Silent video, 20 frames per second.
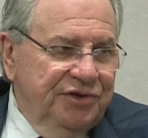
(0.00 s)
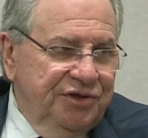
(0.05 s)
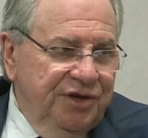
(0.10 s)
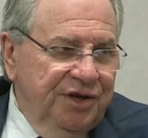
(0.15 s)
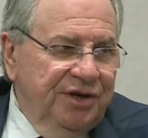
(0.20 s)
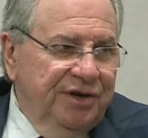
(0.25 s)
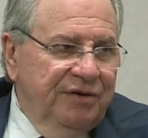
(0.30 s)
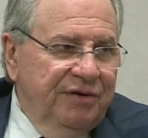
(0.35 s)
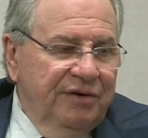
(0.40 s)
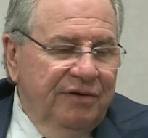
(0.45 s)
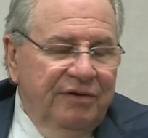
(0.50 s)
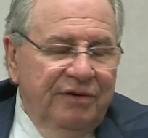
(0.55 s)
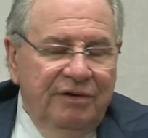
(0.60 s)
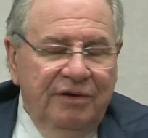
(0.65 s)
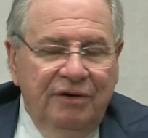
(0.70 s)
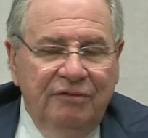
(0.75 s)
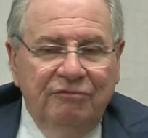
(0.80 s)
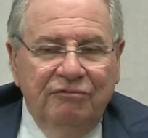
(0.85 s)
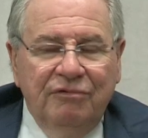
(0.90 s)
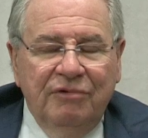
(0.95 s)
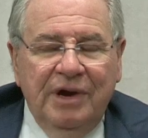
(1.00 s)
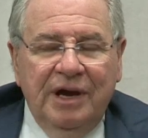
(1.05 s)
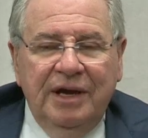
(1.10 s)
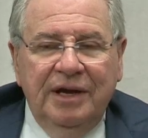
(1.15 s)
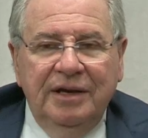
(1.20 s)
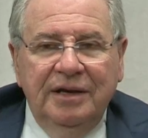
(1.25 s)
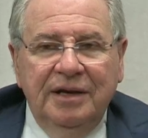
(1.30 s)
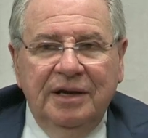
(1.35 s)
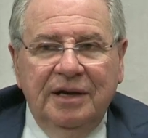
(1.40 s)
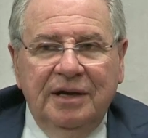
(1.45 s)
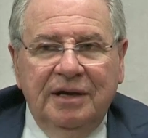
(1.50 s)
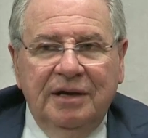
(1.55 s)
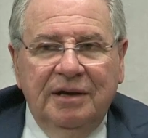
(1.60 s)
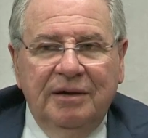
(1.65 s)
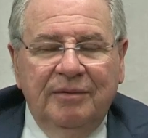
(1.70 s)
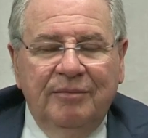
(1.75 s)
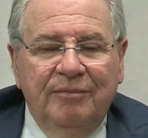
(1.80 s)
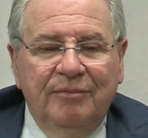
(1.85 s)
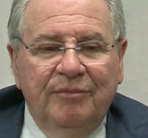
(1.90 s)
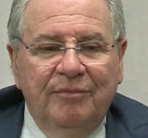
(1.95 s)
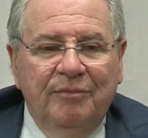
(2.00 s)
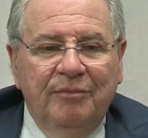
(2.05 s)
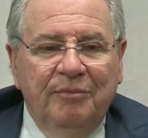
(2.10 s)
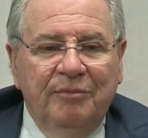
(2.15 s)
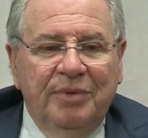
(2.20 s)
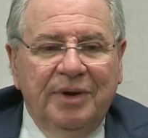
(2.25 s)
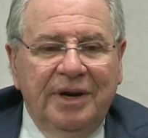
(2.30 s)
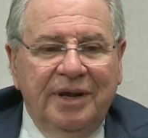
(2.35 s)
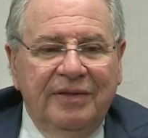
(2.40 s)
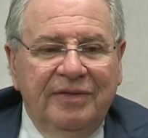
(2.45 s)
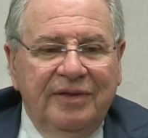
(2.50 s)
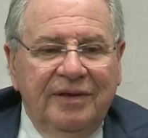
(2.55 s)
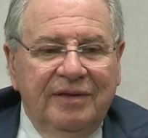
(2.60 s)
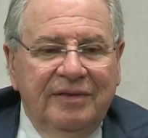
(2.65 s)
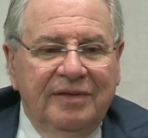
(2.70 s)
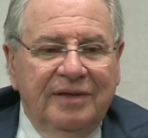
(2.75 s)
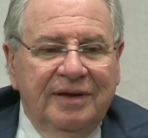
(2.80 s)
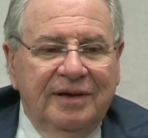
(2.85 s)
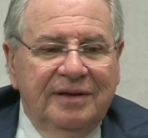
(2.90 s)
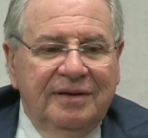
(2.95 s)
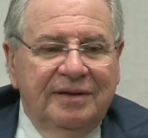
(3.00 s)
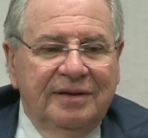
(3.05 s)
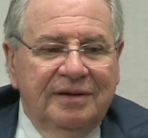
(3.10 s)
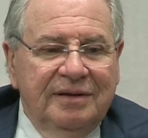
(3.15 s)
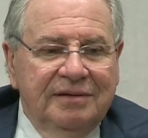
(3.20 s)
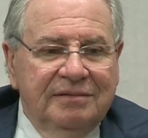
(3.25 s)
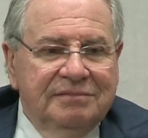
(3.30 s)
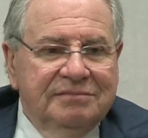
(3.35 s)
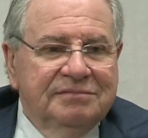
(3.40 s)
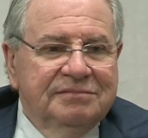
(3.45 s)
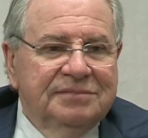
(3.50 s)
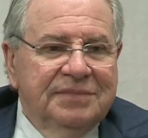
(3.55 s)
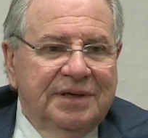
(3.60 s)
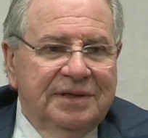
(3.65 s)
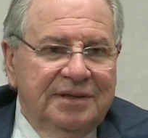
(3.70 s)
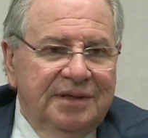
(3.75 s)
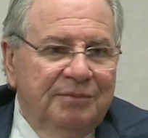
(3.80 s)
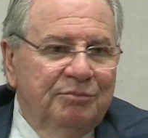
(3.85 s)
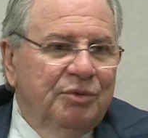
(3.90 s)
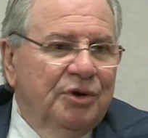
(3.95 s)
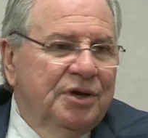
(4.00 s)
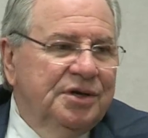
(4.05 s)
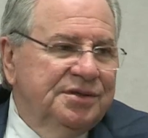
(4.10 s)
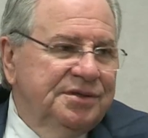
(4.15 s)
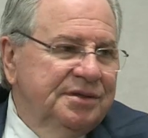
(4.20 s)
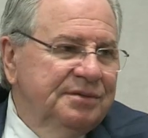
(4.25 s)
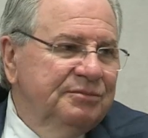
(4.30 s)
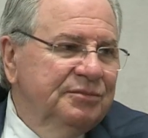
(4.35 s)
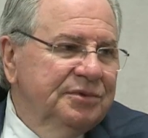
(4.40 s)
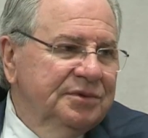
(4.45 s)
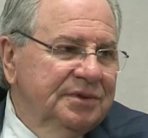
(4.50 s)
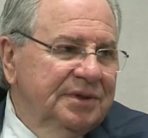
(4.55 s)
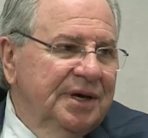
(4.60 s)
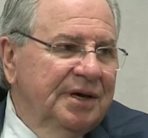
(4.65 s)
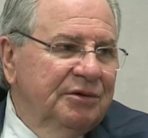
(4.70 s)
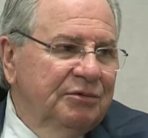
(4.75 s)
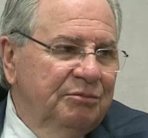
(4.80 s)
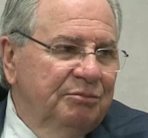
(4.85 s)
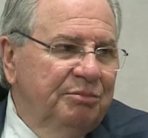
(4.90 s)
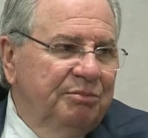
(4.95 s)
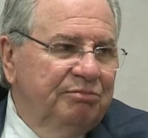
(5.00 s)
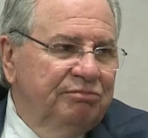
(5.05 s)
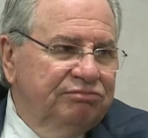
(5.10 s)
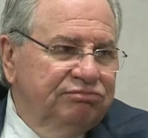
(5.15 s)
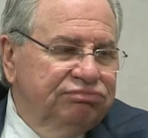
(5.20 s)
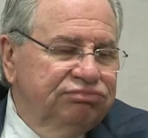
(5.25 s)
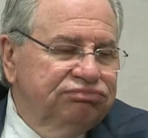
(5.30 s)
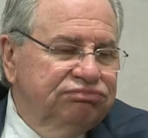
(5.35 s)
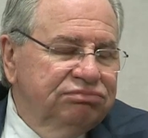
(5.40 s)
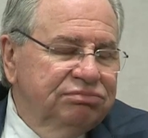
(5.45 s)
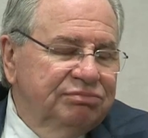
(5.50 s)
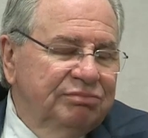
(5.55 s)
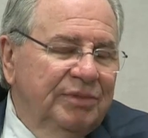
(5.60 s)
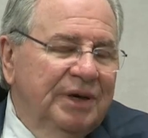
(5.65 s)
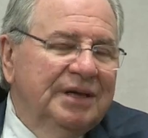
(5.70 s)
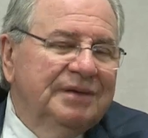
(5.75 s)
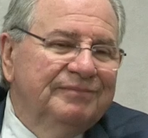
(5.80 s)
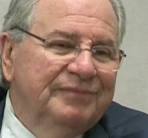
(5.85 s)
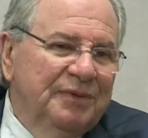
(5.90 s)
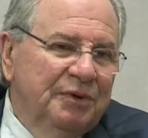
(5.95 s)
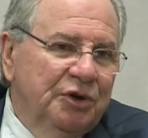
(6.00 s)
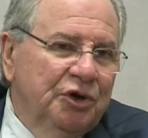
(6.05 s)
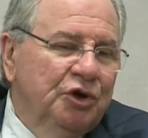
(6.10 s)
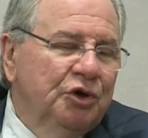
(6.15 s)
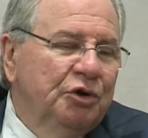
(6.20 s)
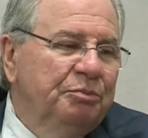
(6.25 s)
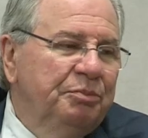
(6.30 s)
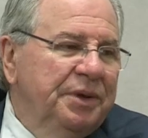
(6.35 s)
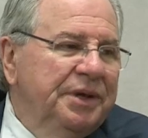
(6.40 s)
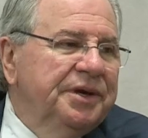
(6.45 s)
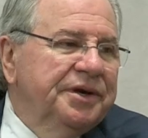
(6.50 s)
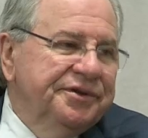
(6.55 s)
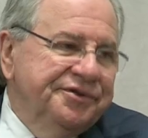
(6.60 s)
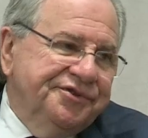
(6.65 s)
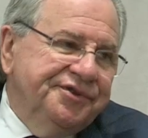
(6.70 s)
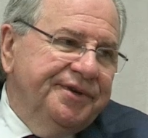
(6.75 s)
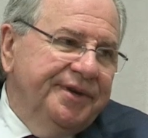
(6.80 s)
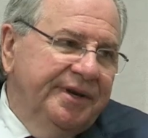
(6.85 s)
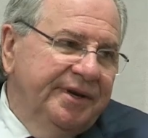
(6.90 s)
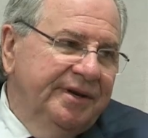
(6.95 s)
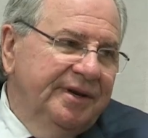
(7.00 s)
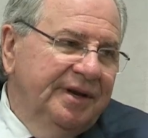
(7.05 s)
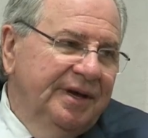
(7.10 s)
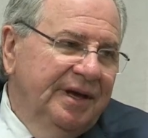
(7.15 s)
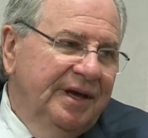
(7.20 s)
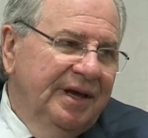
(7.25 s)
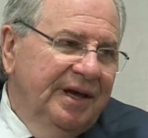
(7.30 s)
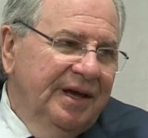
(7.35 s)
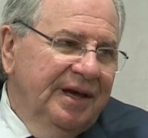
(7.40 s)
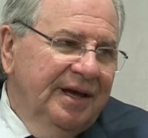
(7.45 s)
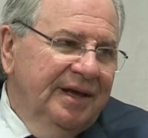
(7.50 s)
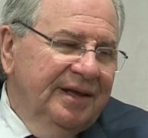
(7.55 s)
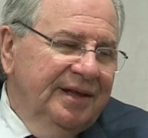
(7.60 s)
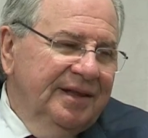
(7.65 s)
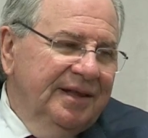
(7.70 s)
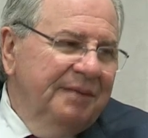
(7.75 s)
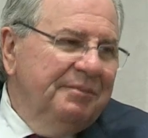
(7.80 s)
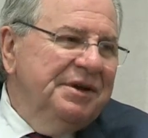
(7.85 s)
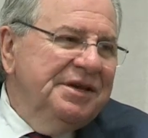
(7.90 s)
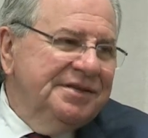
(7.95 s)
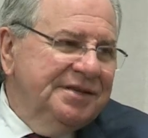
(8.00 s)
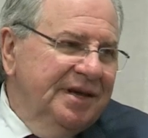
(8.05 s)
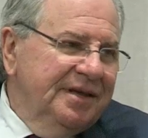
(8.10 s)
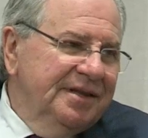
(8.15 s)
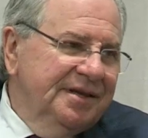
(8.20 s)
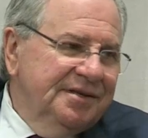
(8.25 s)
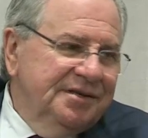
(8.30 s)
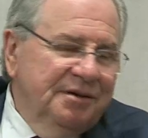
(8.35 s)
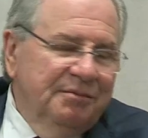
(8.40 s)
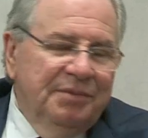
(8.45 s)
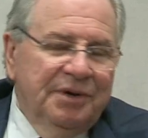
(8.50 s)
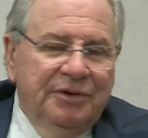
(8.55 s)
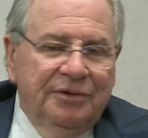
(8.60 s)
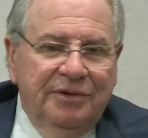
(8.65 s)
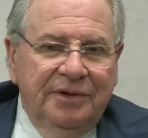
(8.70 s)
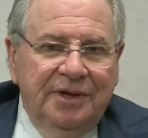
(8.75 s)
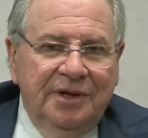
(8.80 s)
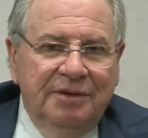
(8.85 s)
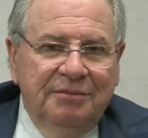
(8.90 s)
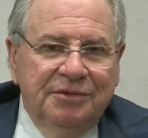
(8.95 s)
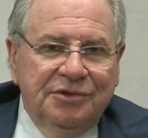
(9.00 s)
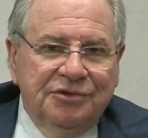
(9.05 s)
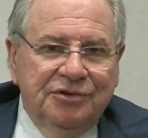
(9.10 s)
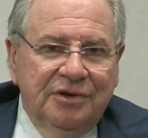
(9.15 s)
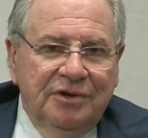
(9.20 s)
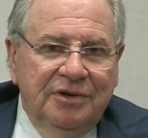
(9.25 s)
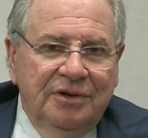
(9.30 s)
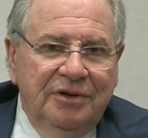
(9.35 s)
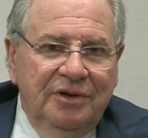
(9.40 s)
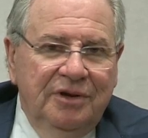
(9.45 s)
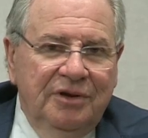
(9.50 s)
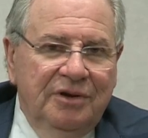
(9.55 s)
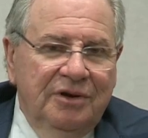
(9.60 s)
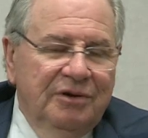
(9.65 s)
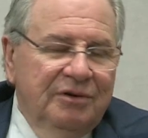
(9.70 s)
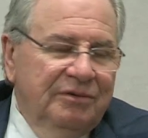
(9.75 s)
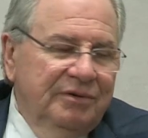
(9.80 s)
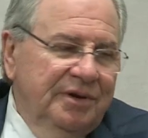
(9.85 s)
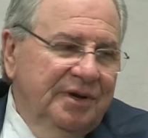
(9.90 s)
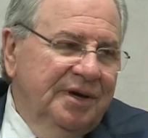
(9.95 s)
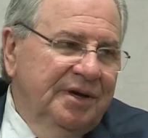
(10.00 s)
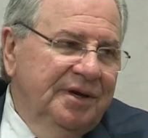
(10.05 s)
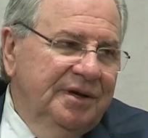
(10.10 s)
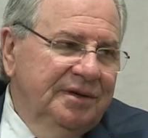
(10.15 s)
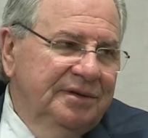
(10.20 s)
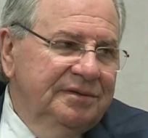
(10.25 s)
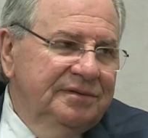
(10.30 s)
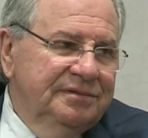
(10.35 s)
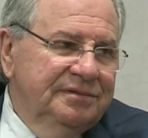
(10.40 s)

area, right. But I think that I think Boston will now, could be considered. Let me say this about Amazon, and I